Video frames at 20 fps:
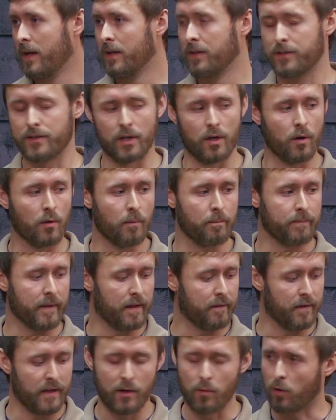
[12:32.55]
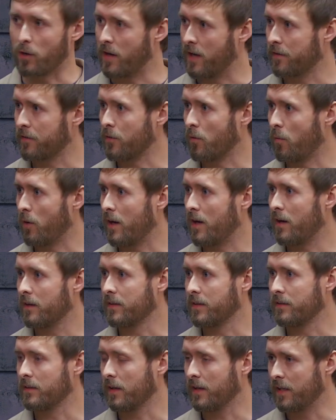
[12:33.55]
So if he were out in the
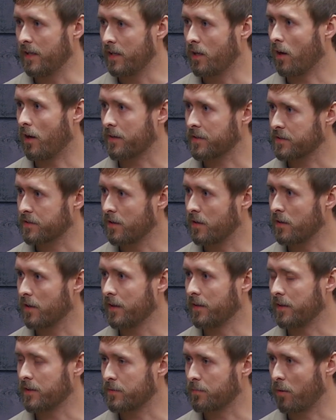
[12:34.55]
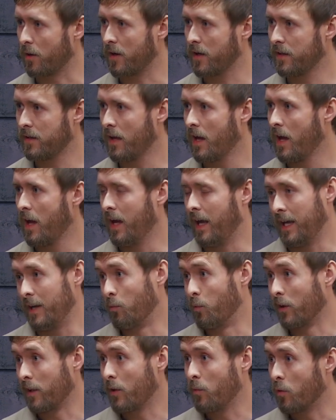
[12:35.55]
wild and, and, he caught a skunk and it sprayed, he
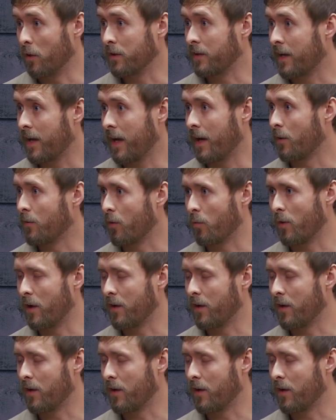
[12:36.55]
really wouldn't care the